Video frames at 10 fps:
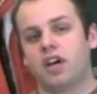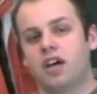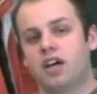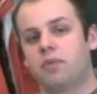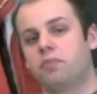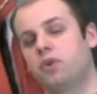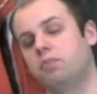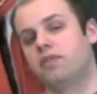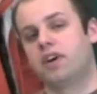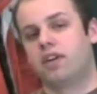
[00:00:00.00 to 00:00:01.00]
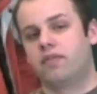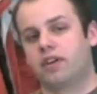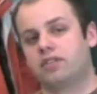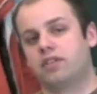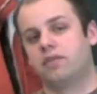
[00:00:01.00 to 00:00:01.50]
Um, we provide a,
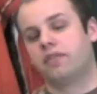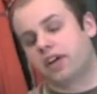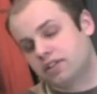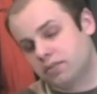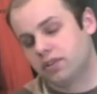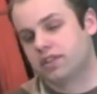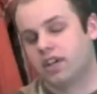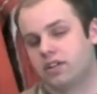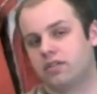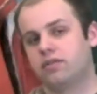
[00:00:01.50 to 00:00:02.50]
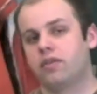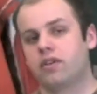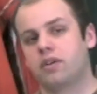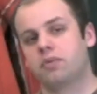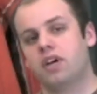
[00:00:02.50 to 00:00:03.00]
flex a flexible schedule
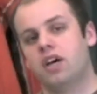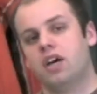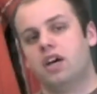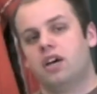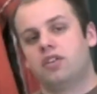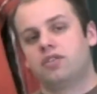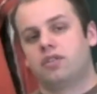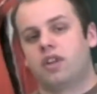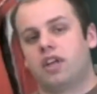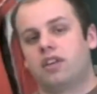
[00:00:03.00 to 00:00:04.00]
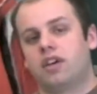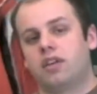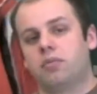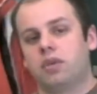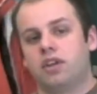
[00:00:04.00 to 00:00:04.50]
for them so that they
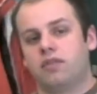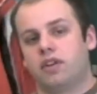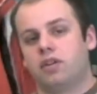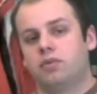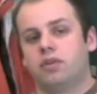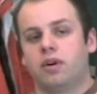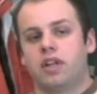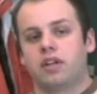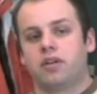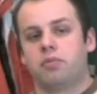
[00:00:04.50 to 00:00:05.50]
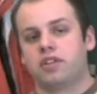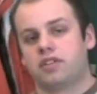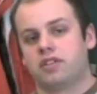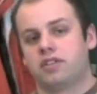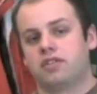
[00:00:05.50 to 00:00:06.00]
can be available when
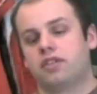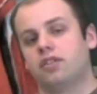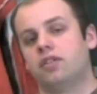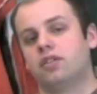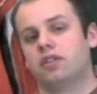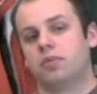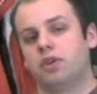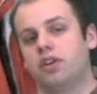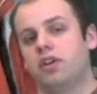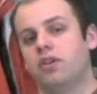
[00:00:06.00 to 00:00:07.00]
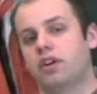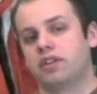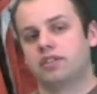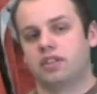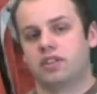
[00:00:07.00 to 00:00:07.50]
businesses and local community
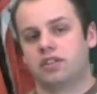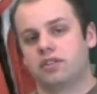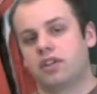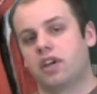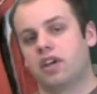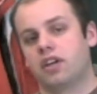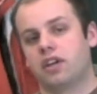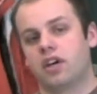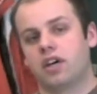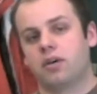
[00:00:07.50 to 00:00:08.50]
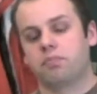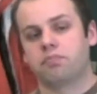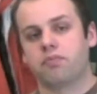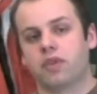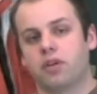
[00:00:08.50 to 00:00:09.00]
organizations can
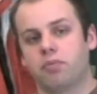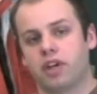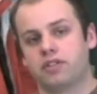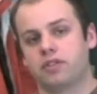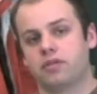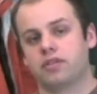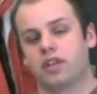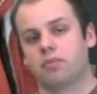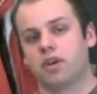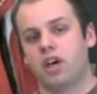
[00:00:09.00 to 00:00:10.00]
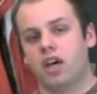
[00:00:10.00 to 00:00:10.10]
um, best use them.